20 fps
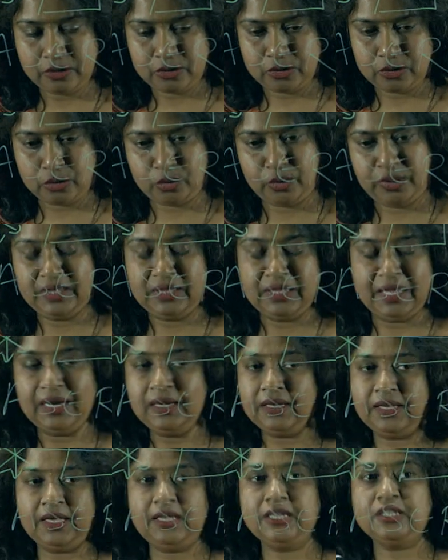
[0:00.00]
So, in
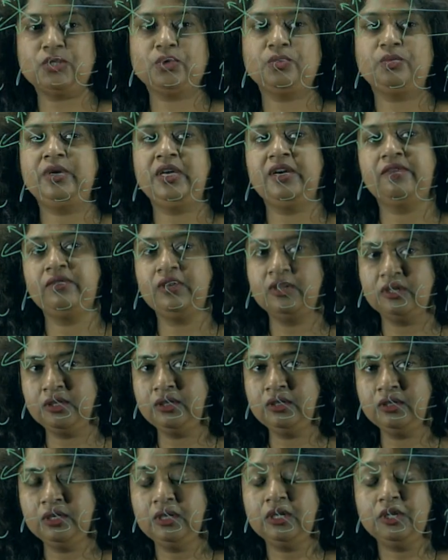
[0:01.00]
that case you have
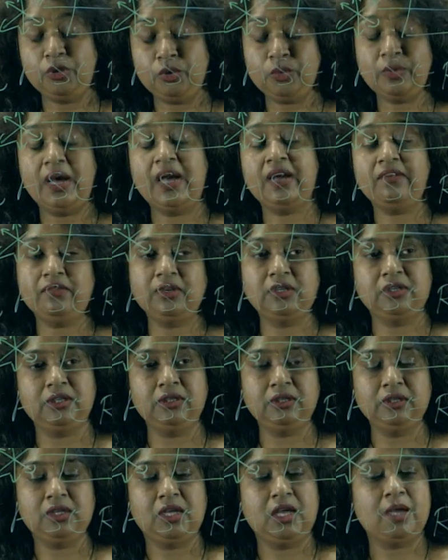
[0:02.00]
learned
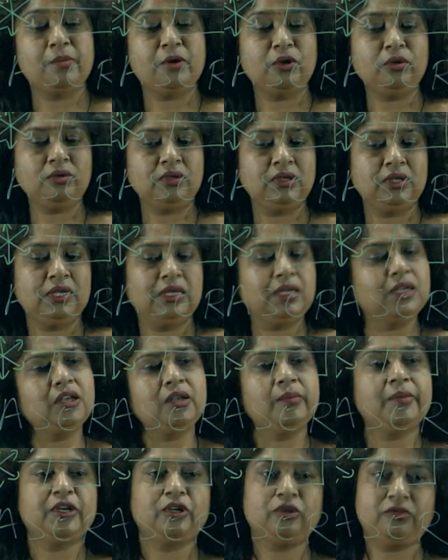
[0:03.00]
about little
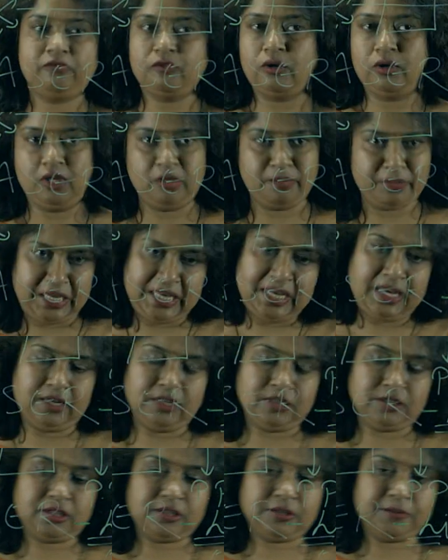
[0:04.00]
bit of quantum
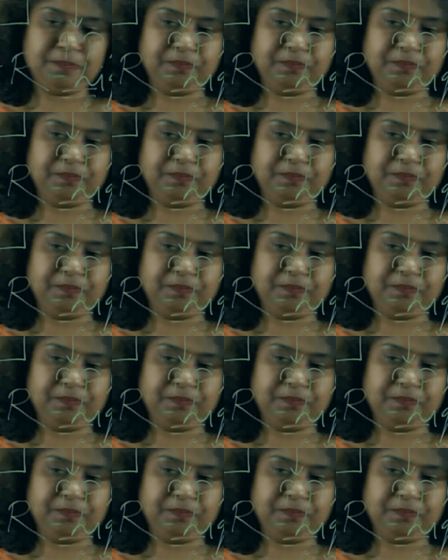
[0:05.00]
mechanics,